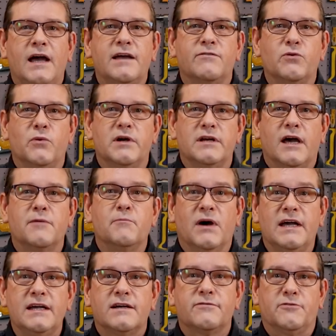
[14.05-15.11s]
Hi everyone, I'm
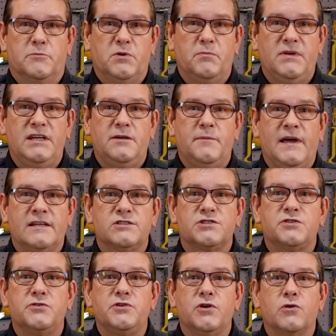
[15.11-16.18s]
Mike from the Media Man
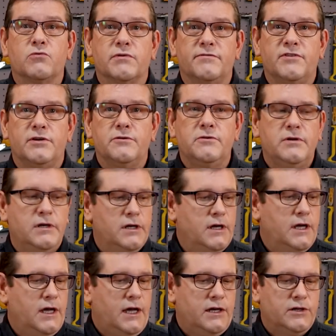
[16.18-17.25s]
Studio Review.
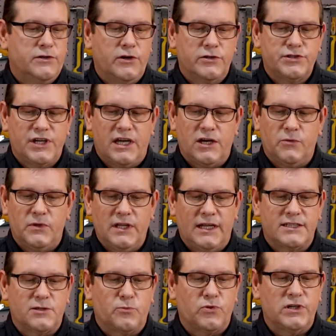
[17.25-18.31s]
And on our channel, we
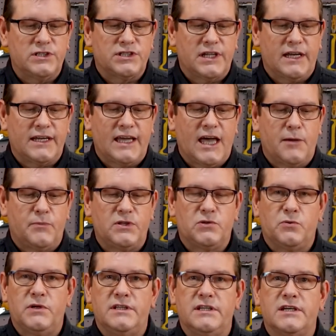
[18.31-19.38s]
like to bridge that gap
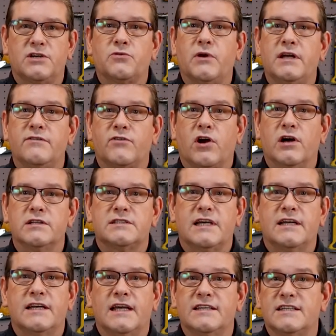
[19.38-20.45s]
between the creative
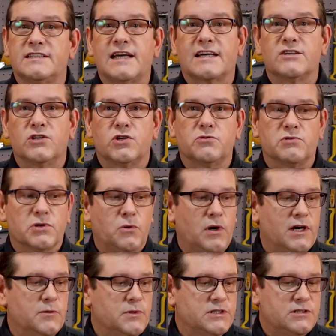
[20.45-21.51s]
content and the technical
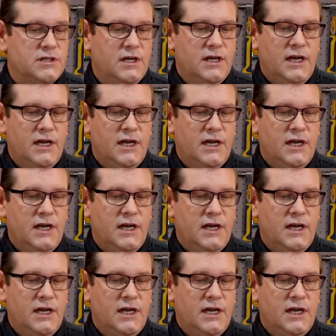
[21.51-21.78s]
requirements.